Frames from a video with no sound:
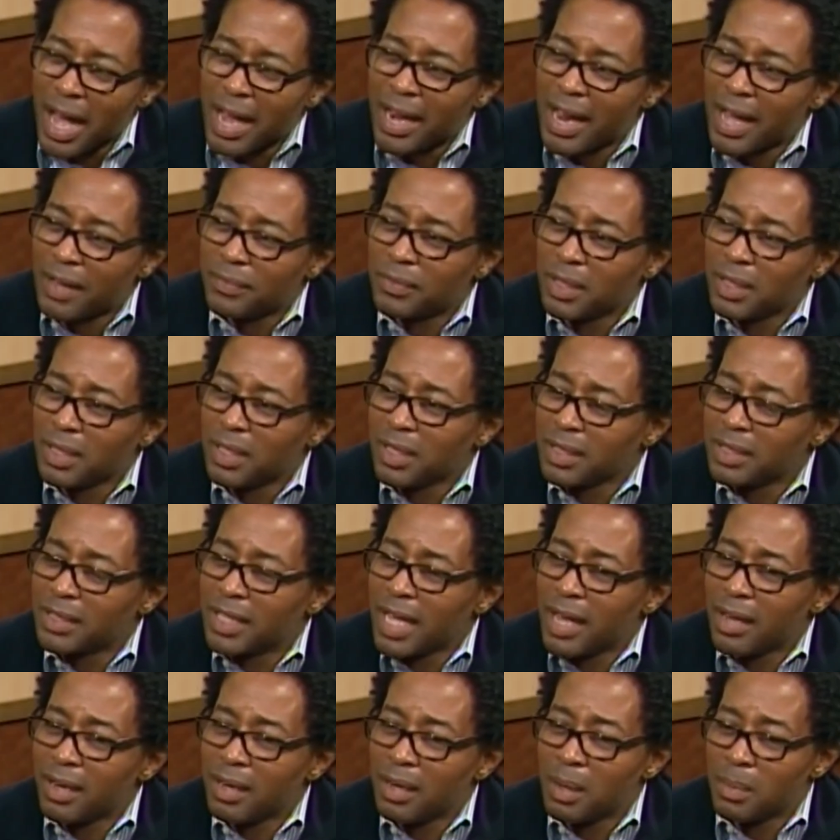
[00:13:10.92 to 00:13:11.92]
I'd have to look
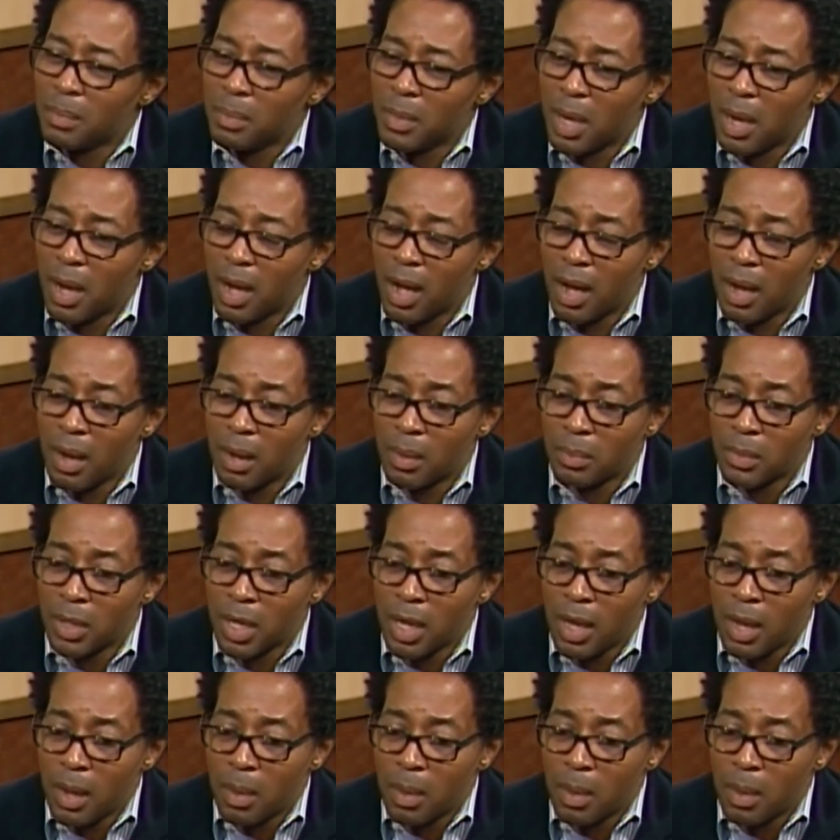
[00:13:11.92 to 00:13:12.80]
that up.